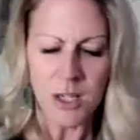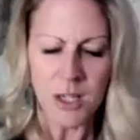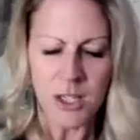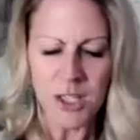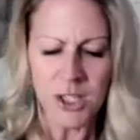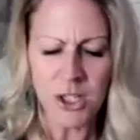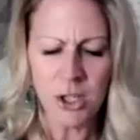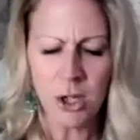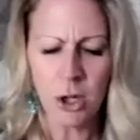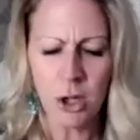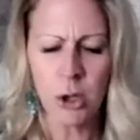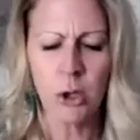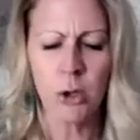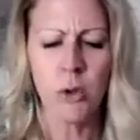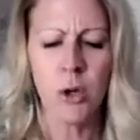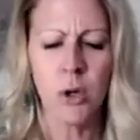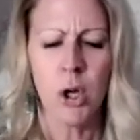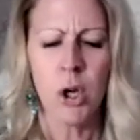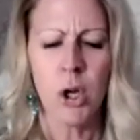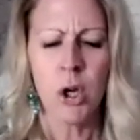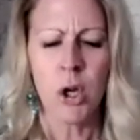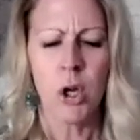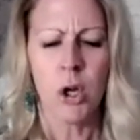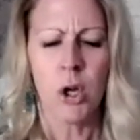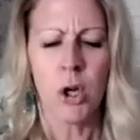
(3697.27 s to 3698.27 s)
So
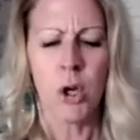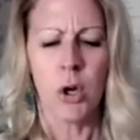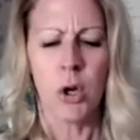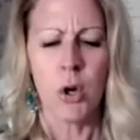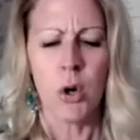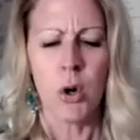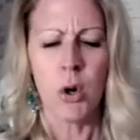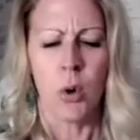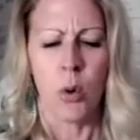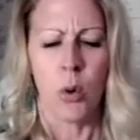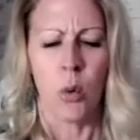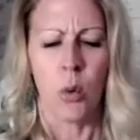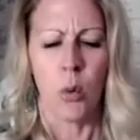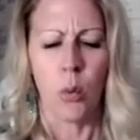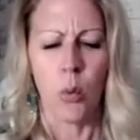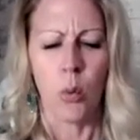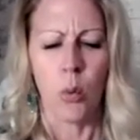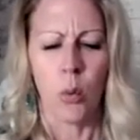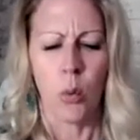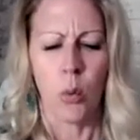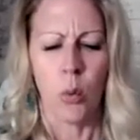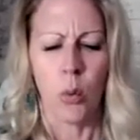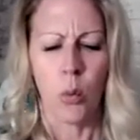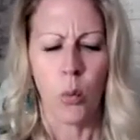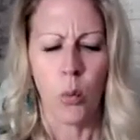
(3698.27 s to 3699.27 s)

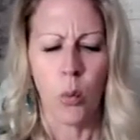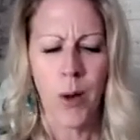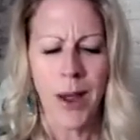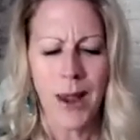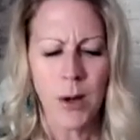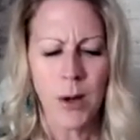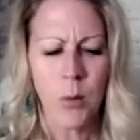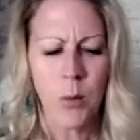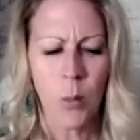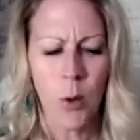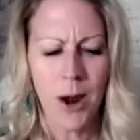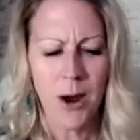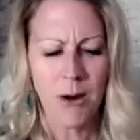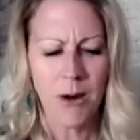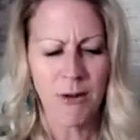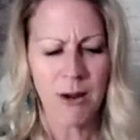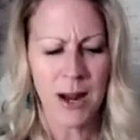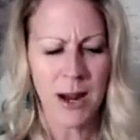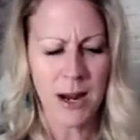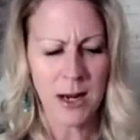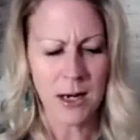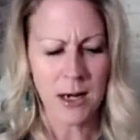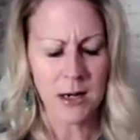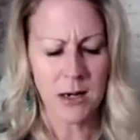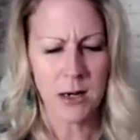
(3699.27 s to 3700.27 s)
when
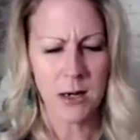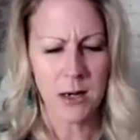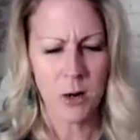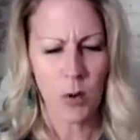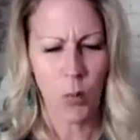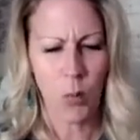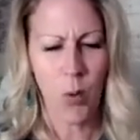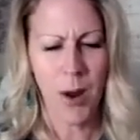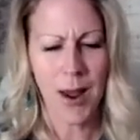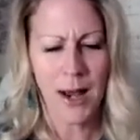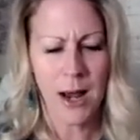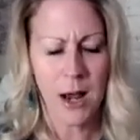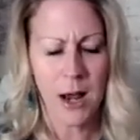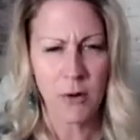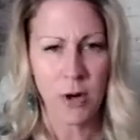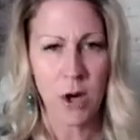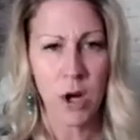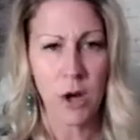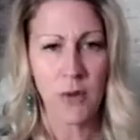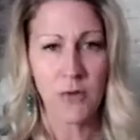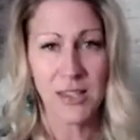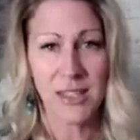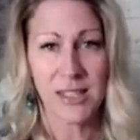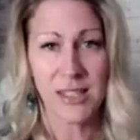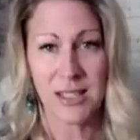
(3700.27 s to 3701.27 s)
our
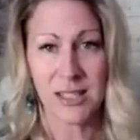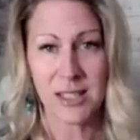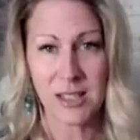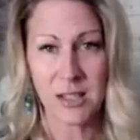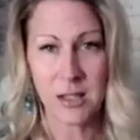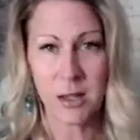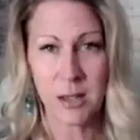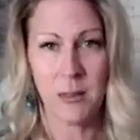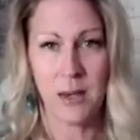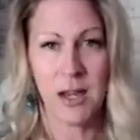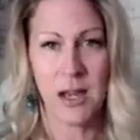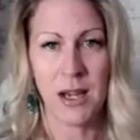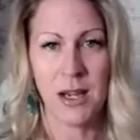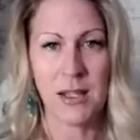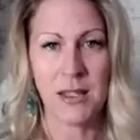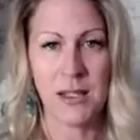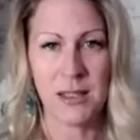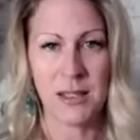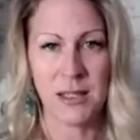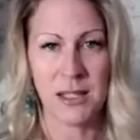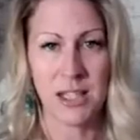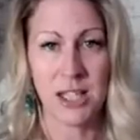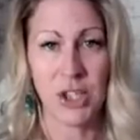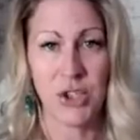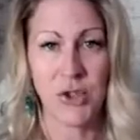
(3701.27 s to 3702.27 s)
nervous system
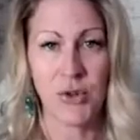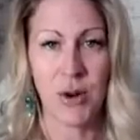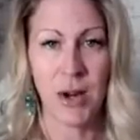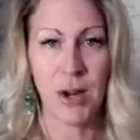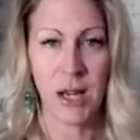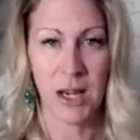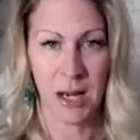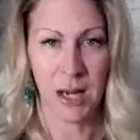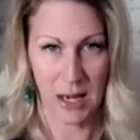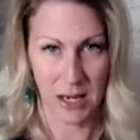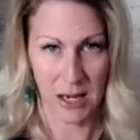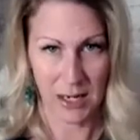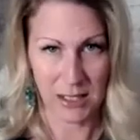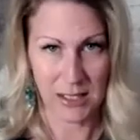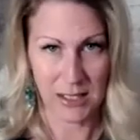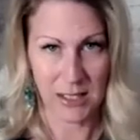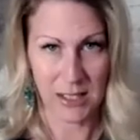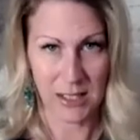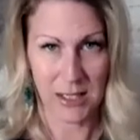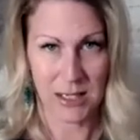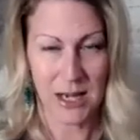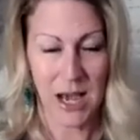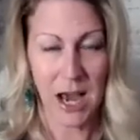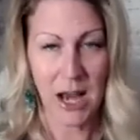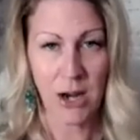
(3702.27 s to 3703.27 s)
is
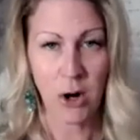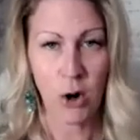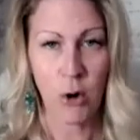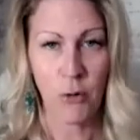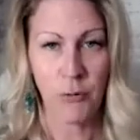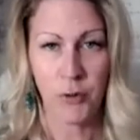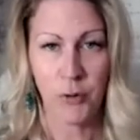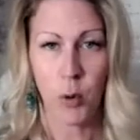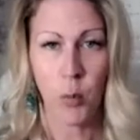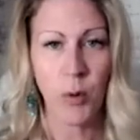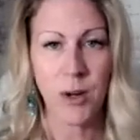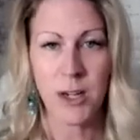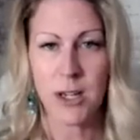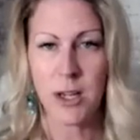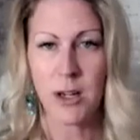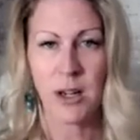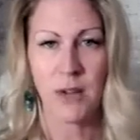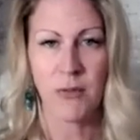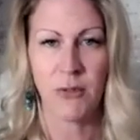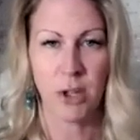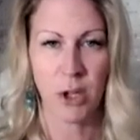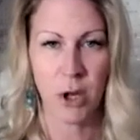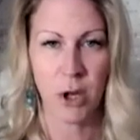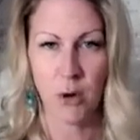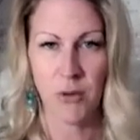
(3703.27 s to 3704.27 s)
dysregulated, and often we don't
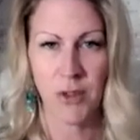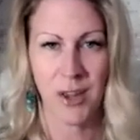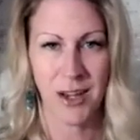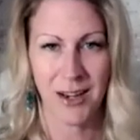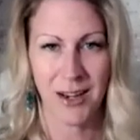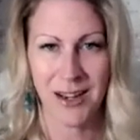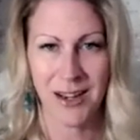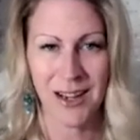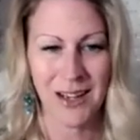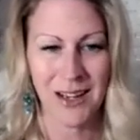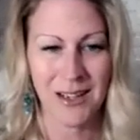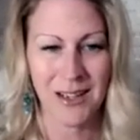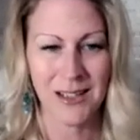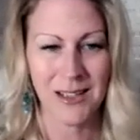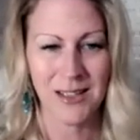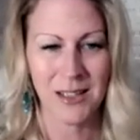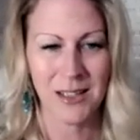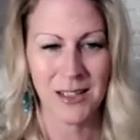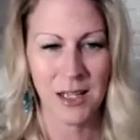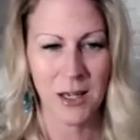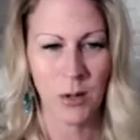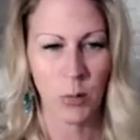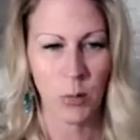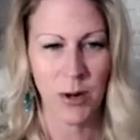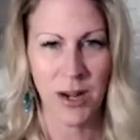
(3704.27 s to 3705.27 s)
even know that it
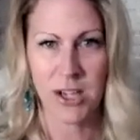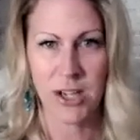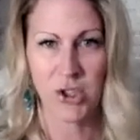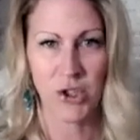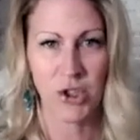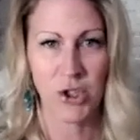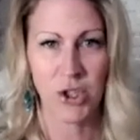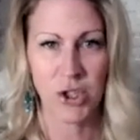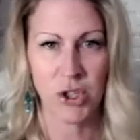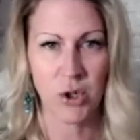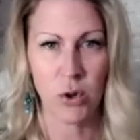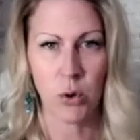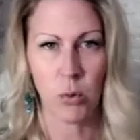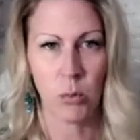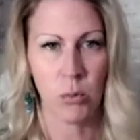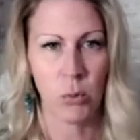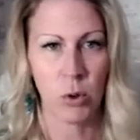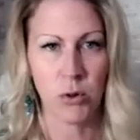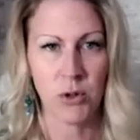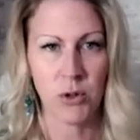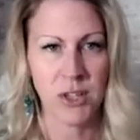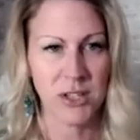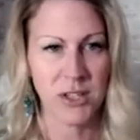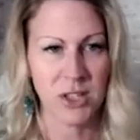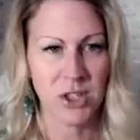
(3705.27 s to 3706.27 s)
is, it's just
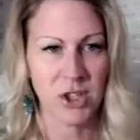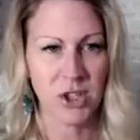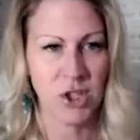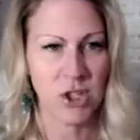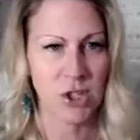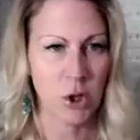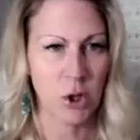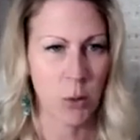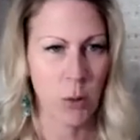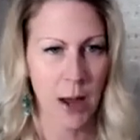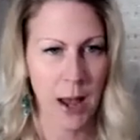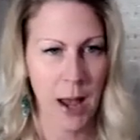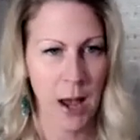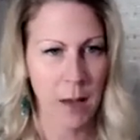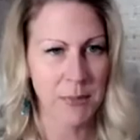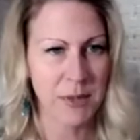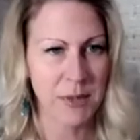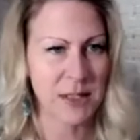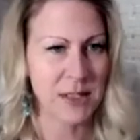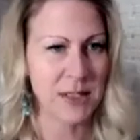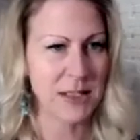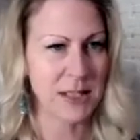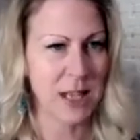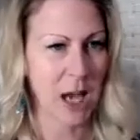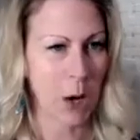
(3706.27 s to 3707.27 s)
normal, this is just who I am,
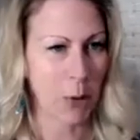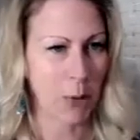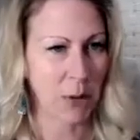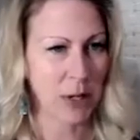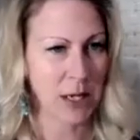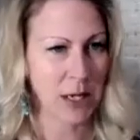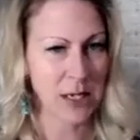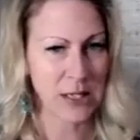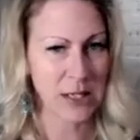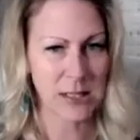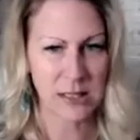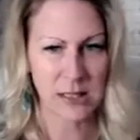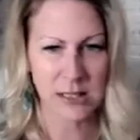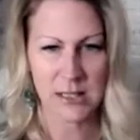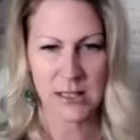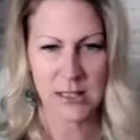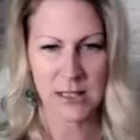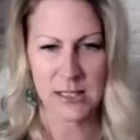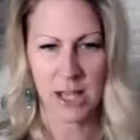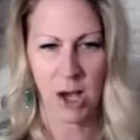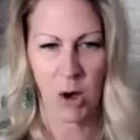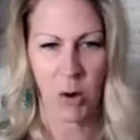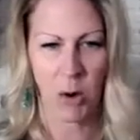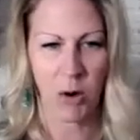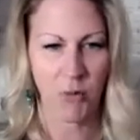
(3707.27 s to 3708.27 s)
this is how it is, this is
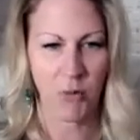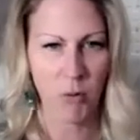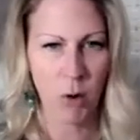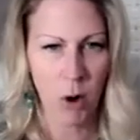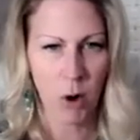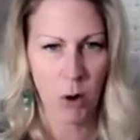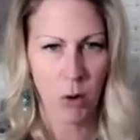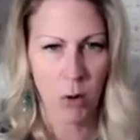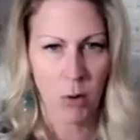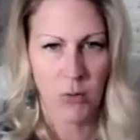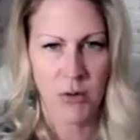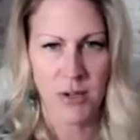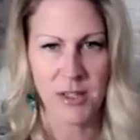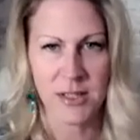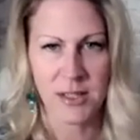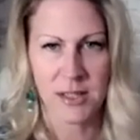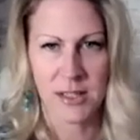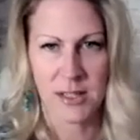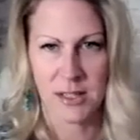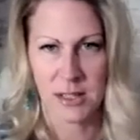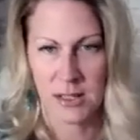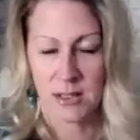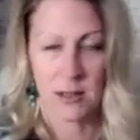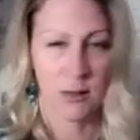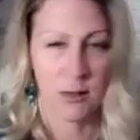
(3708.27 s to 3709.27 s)
how I roll, this
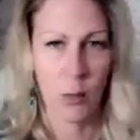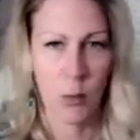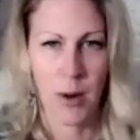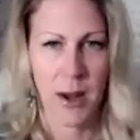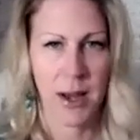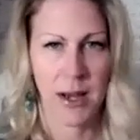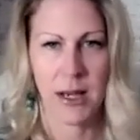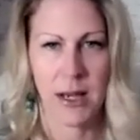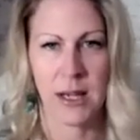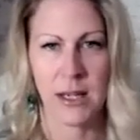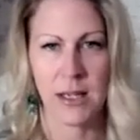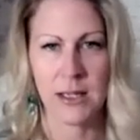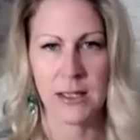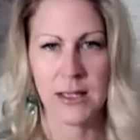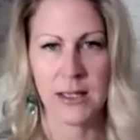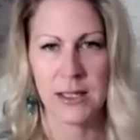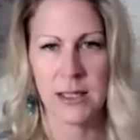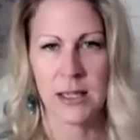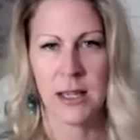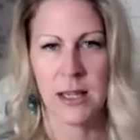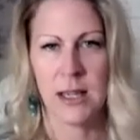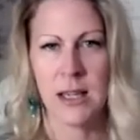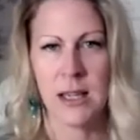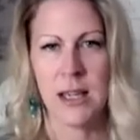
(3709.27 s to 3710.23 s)
is the way it is,